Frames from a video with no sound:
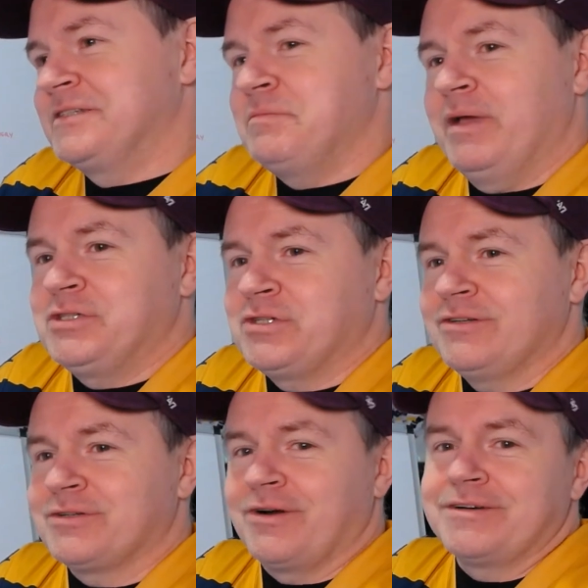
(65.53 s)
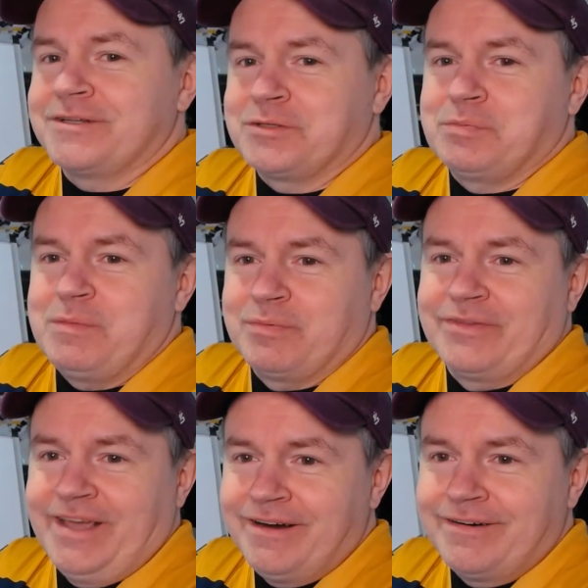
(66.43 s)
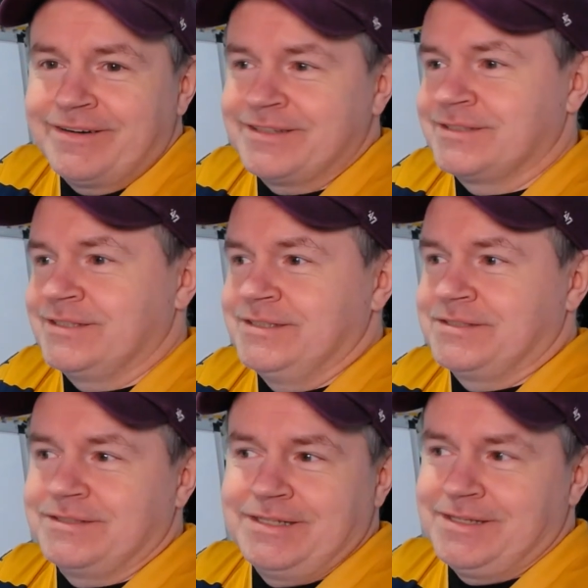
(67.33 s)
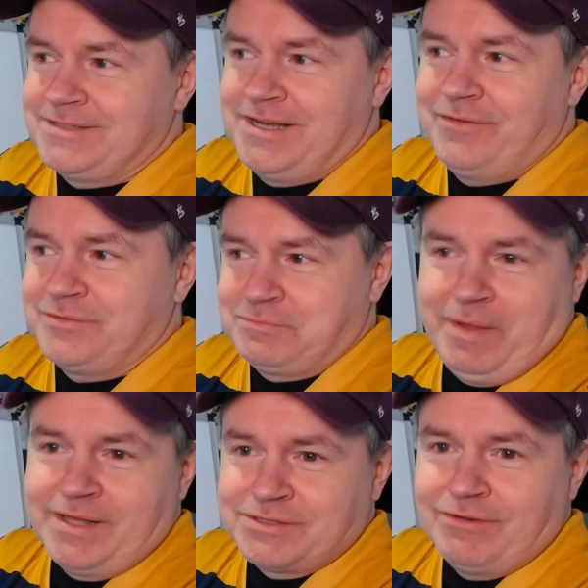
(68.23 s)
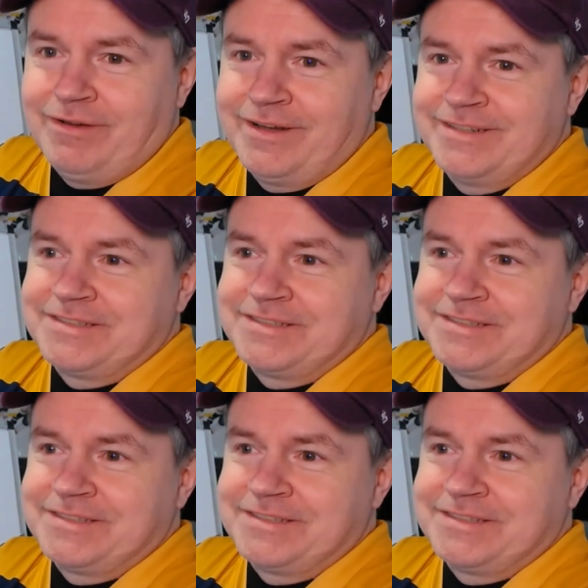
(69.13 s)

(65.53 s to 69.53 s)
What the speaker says: make sure there aren't other people there because he doesn't have his mask on?